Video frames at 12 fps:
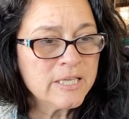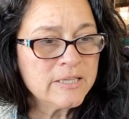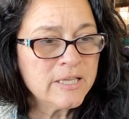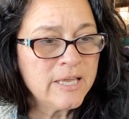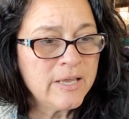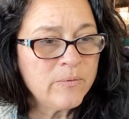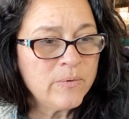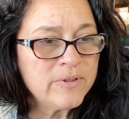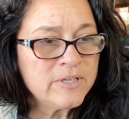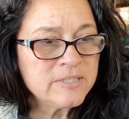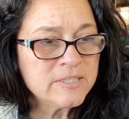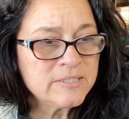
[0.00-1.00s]
And the
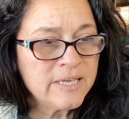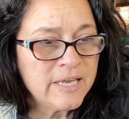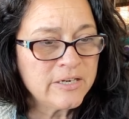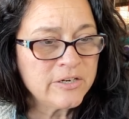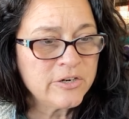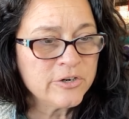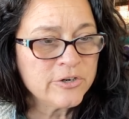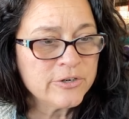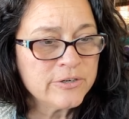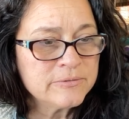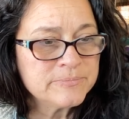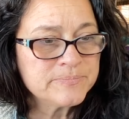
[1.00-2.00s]
one that says
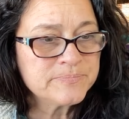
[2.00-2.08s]
Edgar.